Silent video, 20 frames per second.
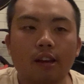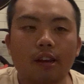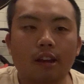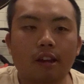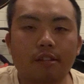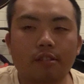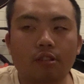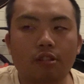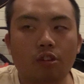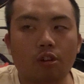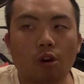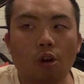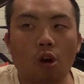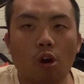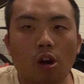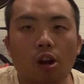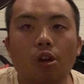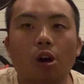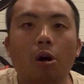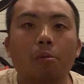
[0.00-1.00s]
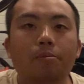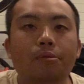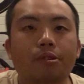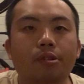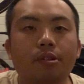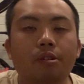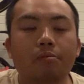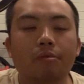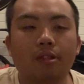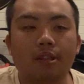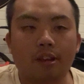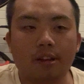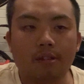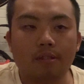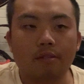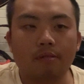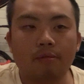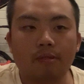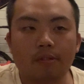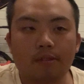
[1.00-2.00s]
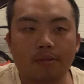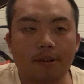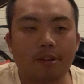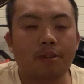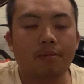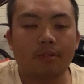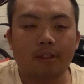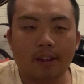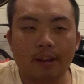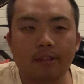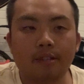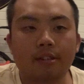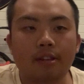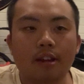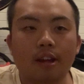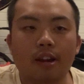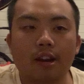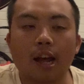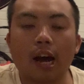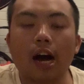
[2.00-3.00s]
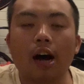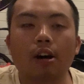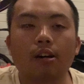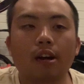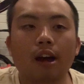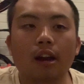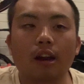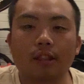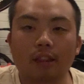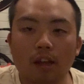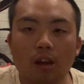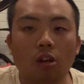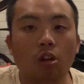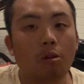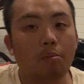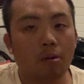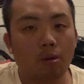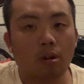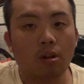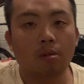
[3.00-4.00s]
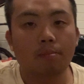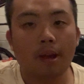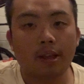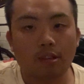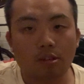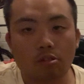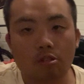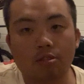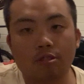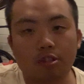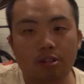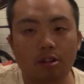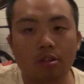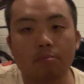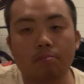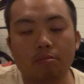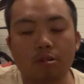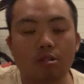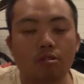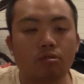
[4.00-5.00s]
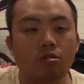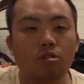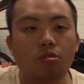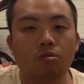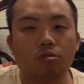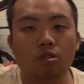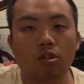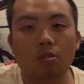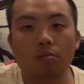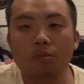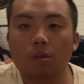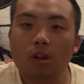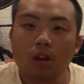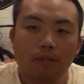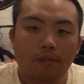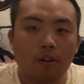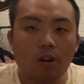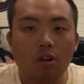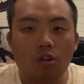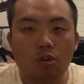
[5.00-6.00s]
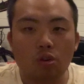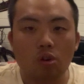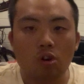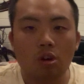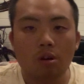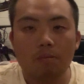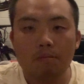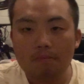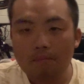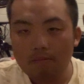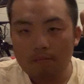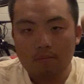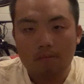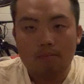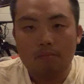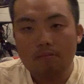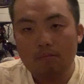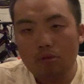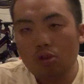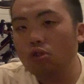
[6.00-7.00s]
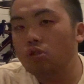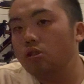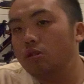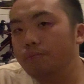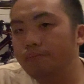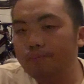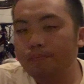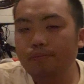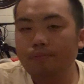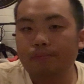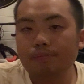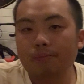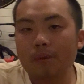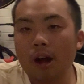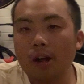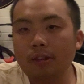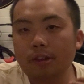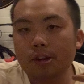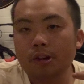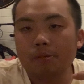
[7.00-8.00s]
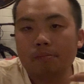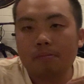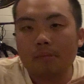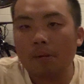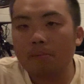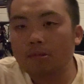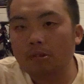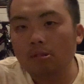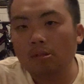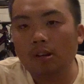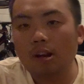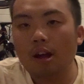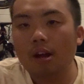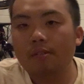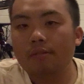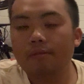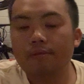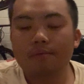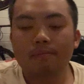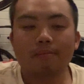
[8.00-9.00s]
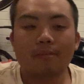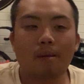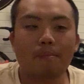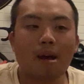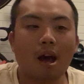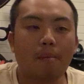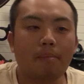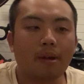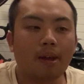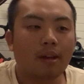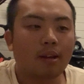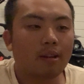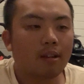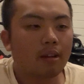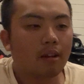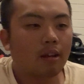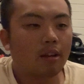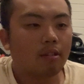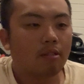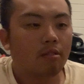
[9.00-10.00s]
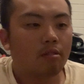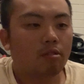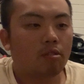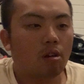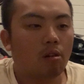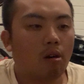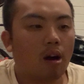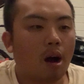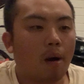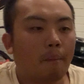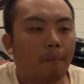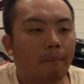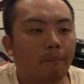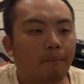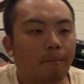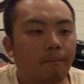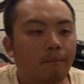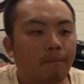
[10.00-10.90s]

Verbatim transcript: isn't your only option with the especially with the internet now. And I think a lot of people are going to make the transition pretty soon. So if you're going to do it, do it. I did it. I'm still alive. I'm happy. So um,